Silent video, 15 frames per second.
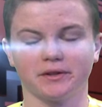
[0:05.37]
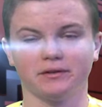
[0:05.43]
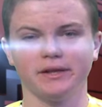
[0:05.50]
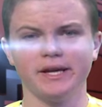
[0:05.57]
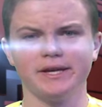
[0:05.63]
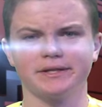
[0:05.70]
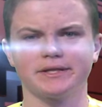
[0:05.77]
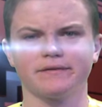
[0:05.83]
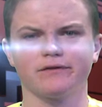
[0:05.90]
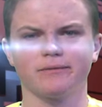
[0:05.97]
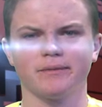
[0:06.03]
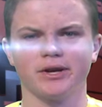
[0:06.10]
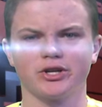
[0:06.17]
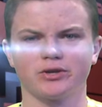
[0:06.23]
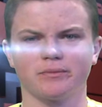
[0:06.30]
the latest
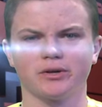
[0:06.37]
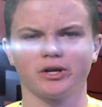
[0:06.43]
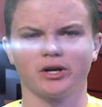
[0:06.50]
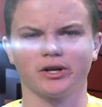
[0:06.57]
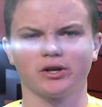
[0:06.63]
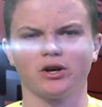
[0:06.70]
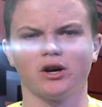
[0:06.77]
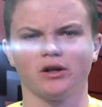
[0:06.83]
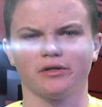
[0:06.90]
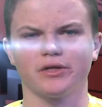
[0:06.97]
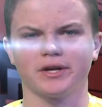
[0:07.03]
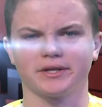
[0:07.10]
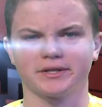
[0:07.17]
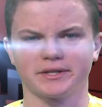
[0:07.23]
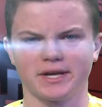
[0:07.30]
information regarding all
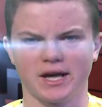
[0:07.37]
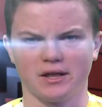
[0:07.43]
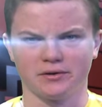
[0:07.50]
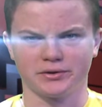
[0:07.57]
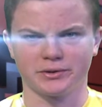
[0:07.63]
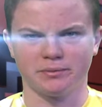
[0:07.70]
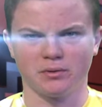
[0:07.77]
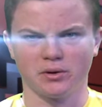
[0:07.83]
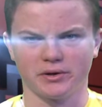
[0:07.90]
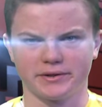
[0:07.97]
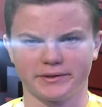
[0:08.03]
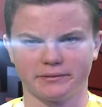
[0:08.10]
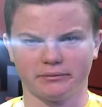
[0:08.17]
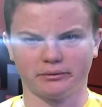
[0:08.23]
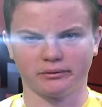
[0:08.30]
things Scholar
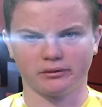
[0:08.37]
Sports.